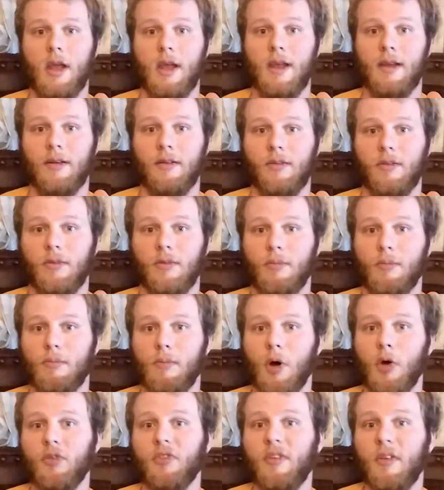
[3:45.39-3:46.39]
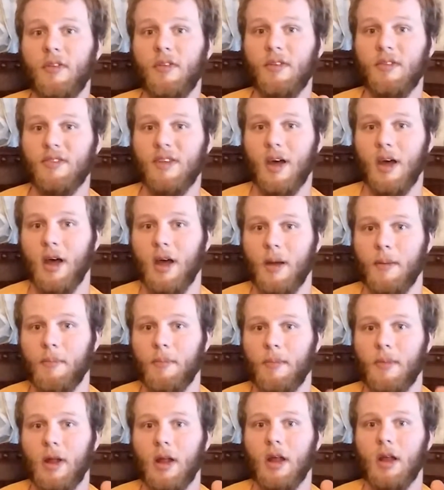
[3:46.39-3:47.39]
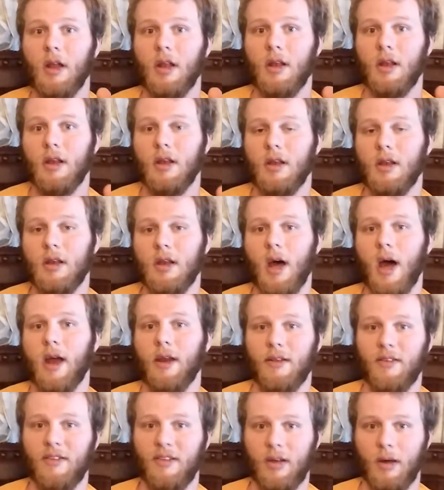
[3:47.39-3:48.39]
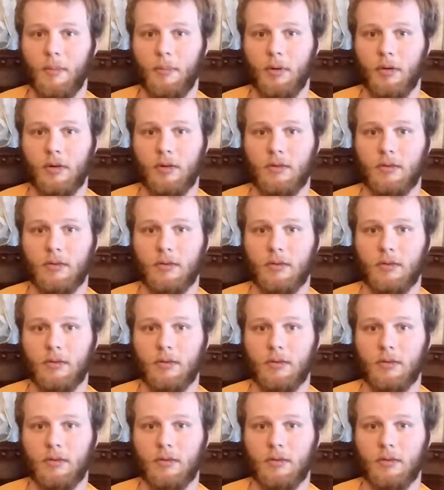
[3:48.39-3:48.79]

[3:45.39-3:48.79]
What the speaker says: is most of the time not a tip.